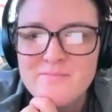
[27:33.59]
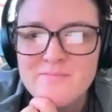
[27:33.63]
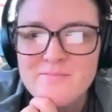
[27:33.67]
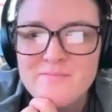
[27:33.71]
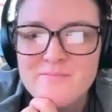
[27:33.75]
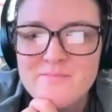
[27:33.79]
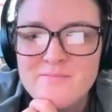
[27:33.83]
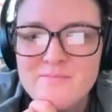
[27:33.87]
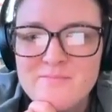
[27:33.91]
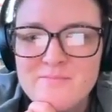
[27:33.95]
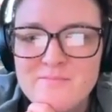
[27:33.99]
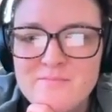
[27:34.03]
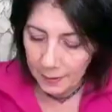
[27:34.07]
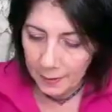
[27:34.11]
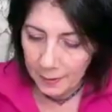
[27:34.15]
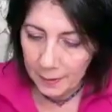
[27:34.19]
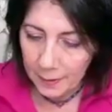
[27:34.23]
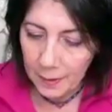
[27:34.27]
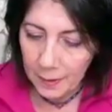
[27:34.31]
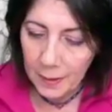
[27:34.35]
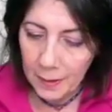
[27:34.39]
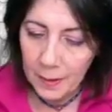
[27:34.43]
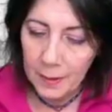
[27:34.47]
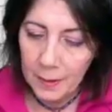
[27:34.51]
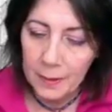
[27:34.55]
All right.
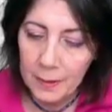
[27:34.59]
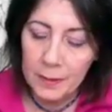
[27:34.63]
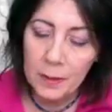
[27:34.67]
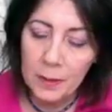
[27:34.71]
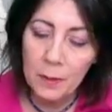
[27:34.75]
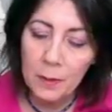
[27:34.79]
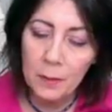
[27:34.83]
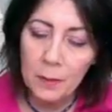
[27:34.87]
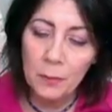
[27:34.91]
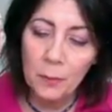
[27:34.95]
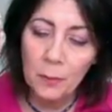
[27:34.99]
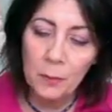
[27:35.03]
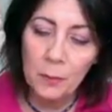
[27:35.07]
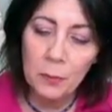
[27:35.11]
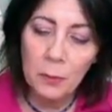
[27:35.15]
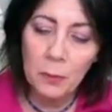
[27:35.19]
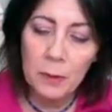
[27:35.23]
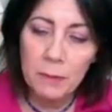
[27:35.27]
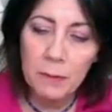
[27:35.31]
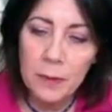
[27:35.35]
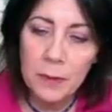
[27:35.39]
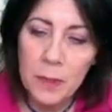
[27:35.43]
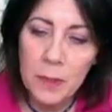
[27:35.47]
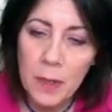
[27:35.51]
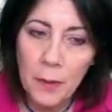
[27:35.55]
So, do we
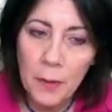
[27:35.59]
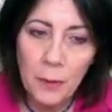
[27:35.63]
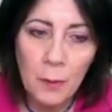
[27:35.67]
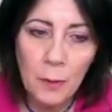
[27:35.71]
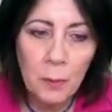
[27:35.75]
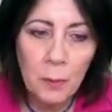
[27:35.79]
have another